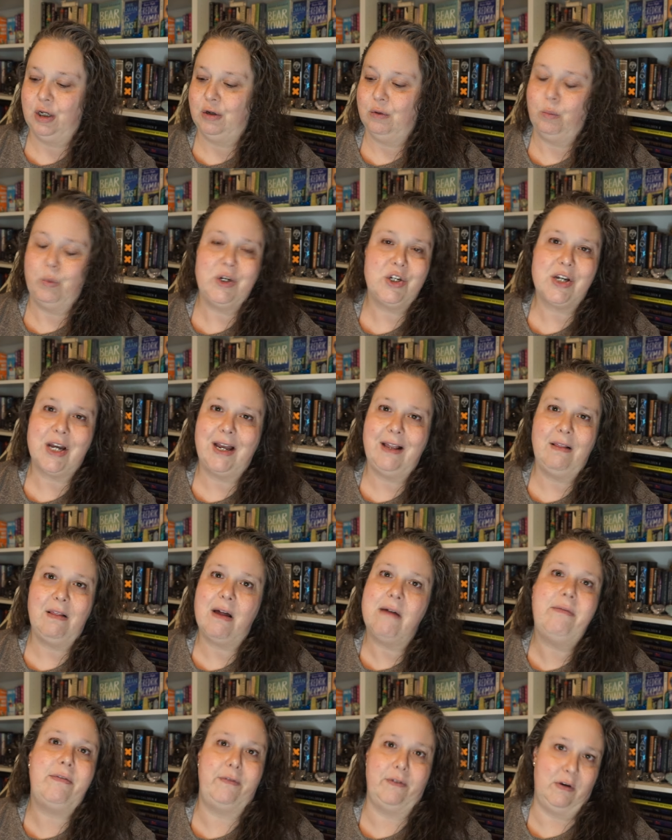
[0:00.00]
which I
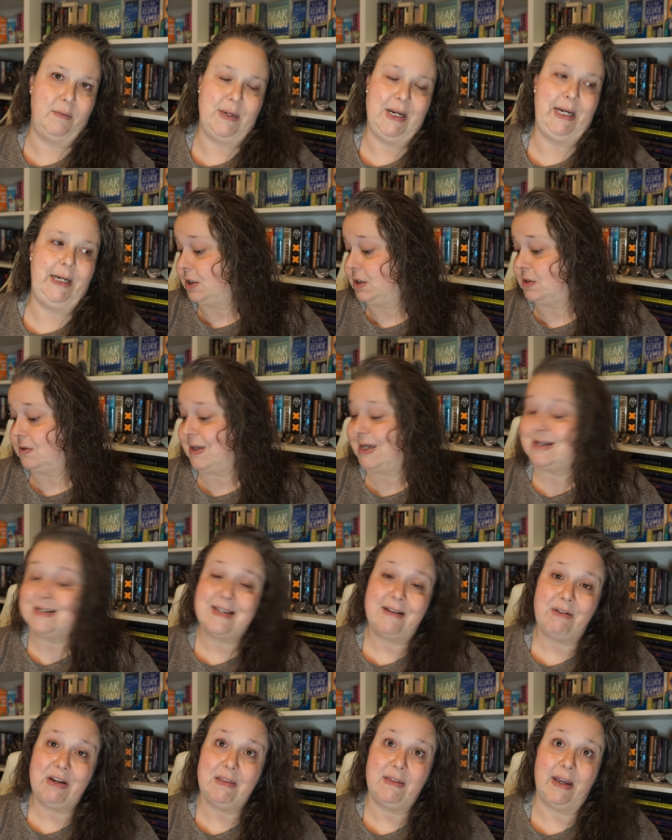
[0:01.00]
love for me. So that is
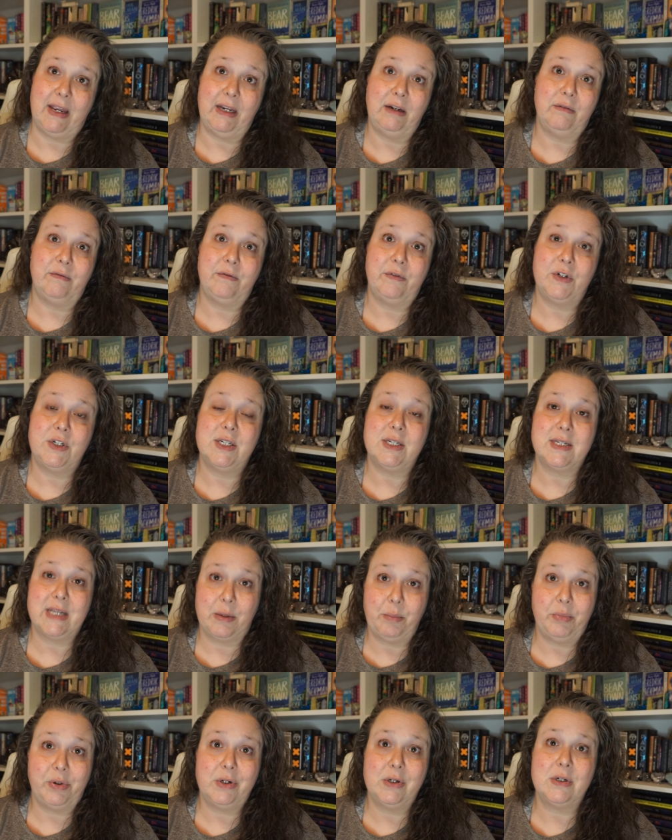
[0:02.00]
everything for
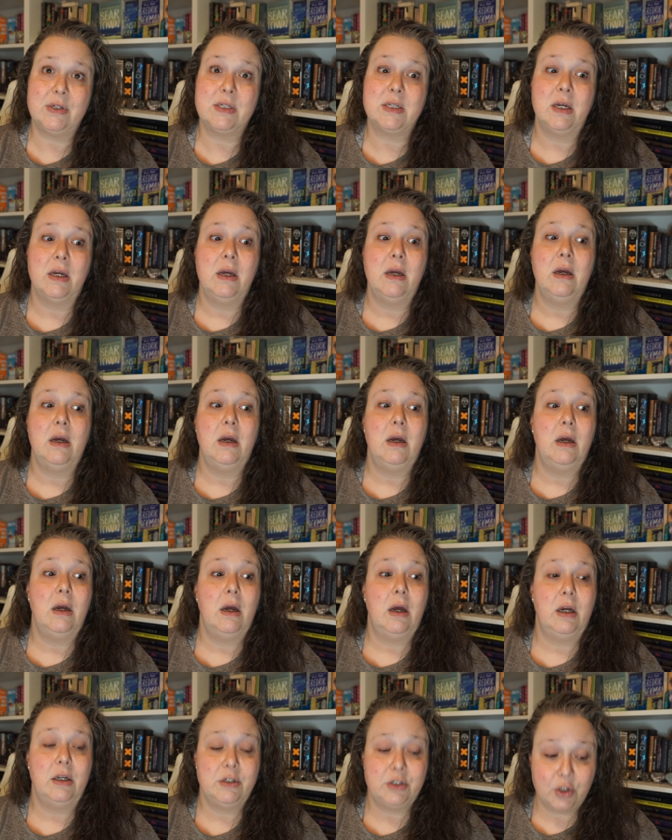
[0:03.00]
December's
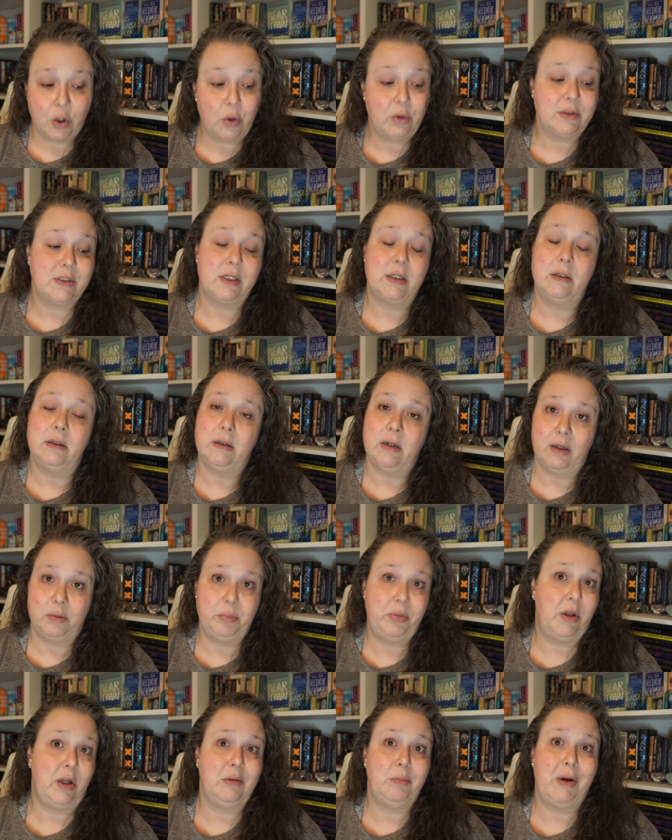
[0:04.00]
adult
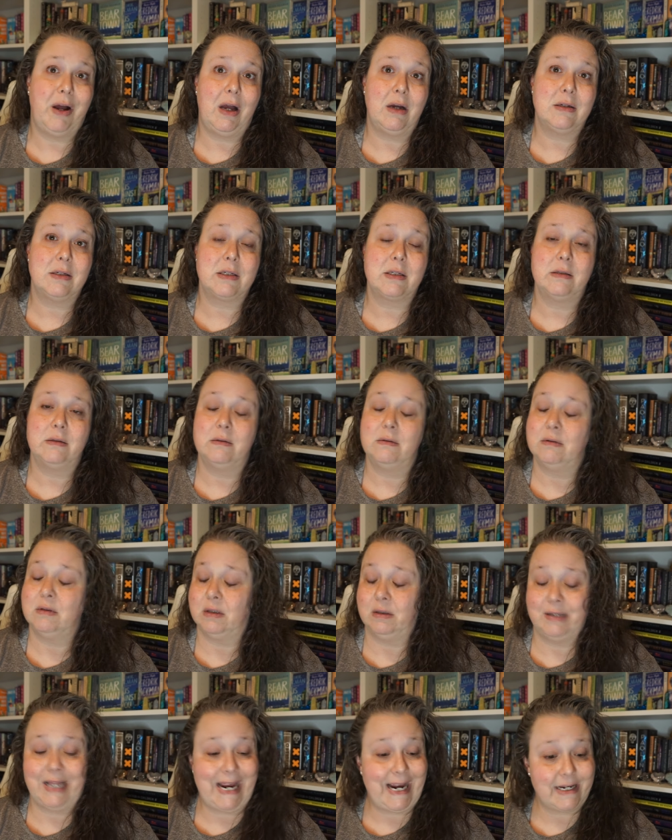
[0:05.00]
unplug box, the
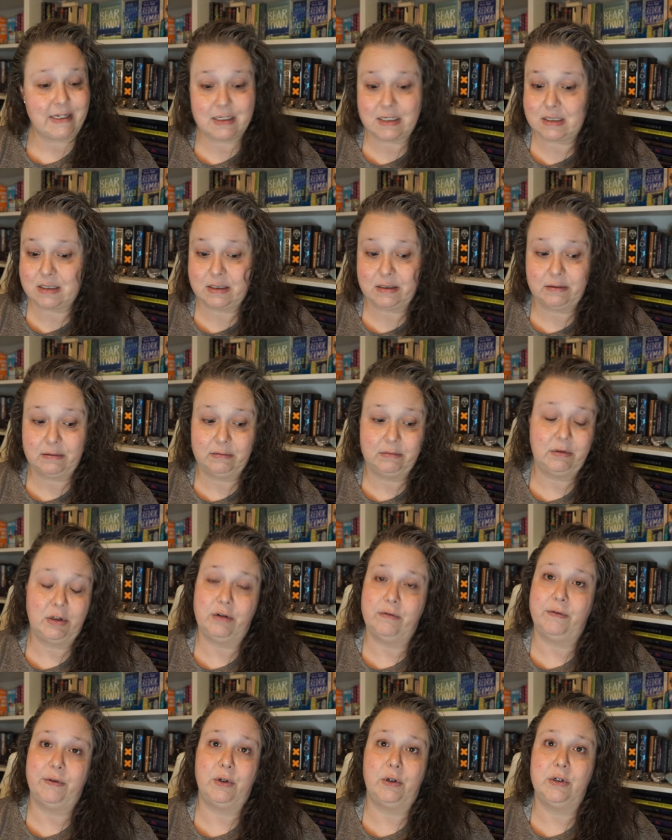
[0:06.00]
last
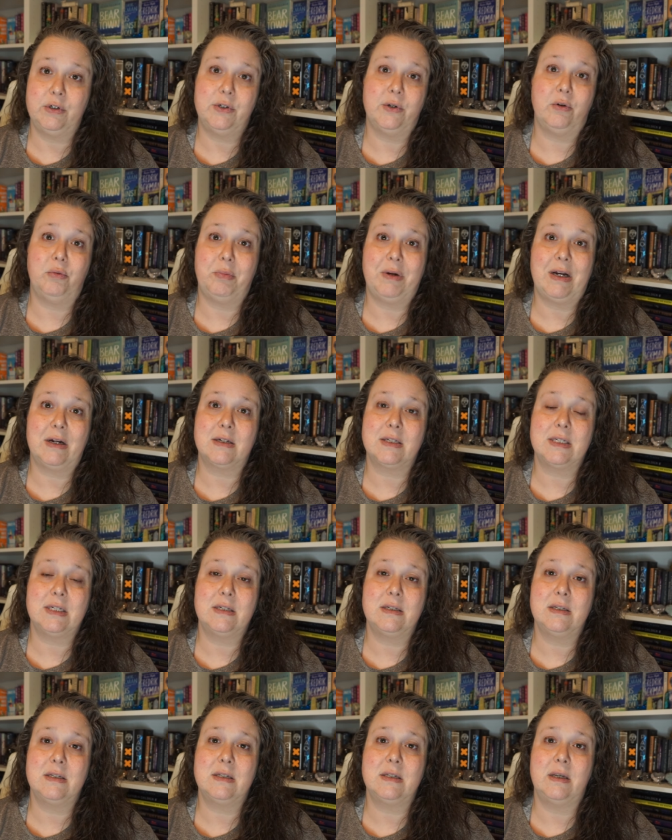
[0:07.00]
of their adult
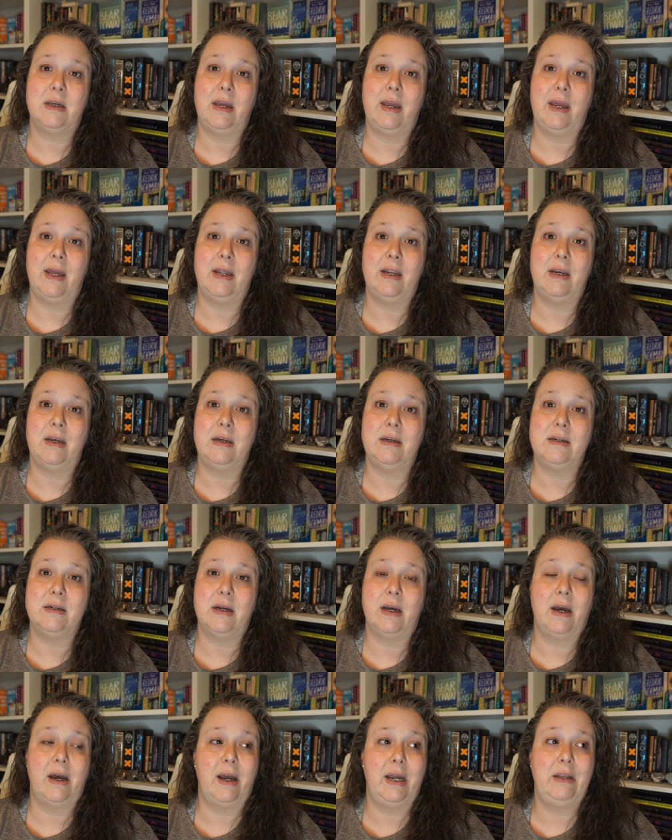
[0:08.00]
boxes and
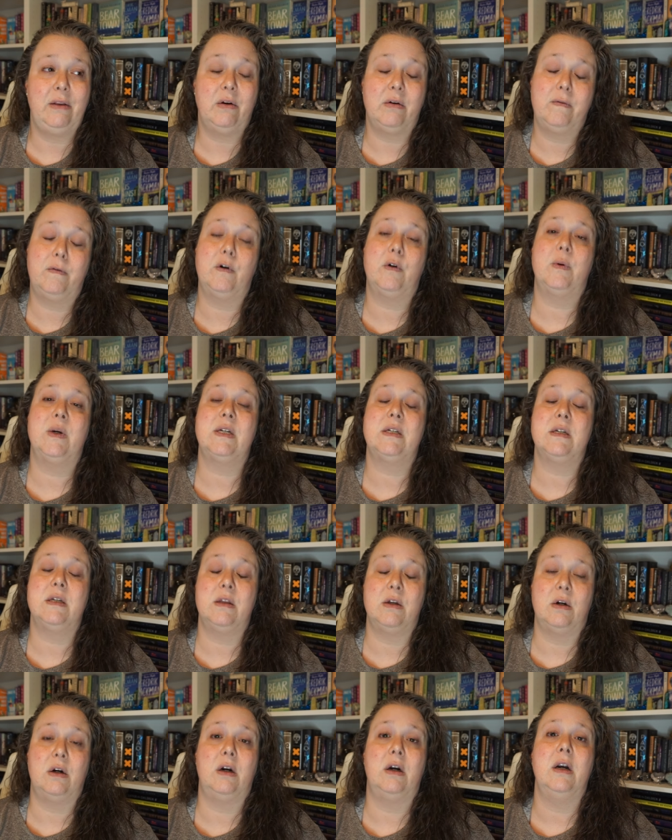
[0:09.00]
I look forward to
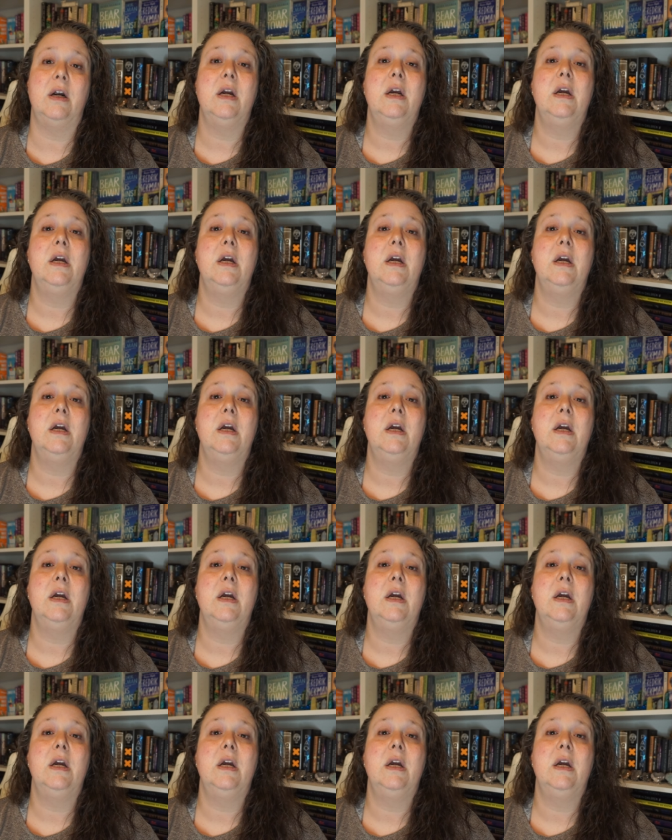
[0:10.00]
their